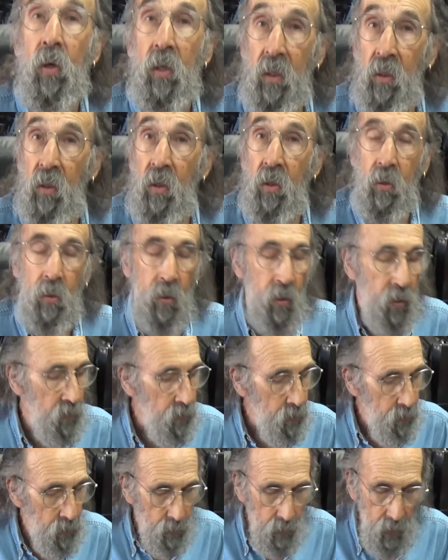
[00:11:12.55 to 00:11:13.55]
helicoil
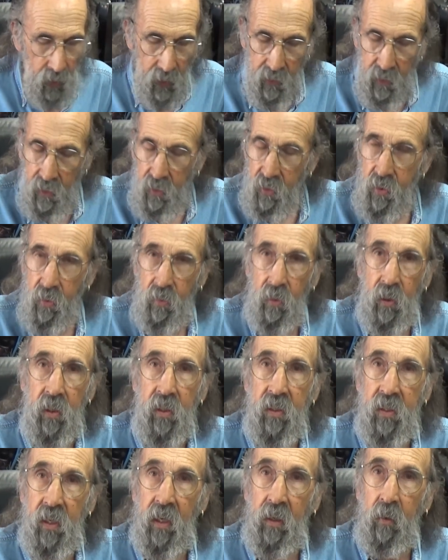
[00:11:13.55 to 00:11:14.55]
right into it
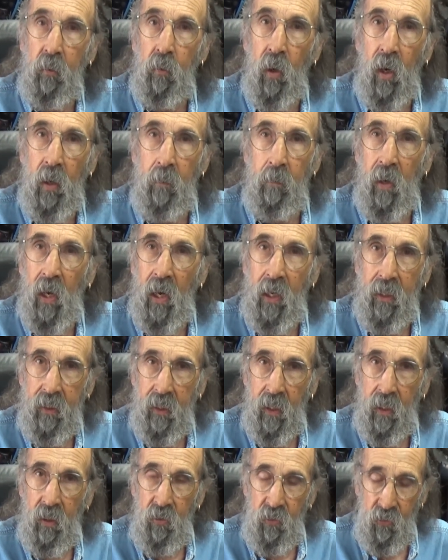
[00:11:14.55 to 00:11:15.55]
and take it right back
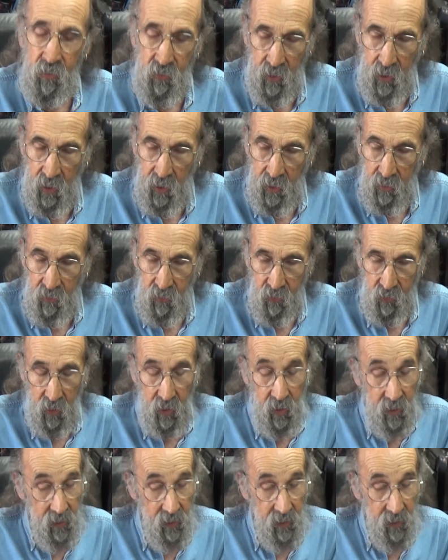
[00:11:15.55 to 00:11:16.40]
down to size.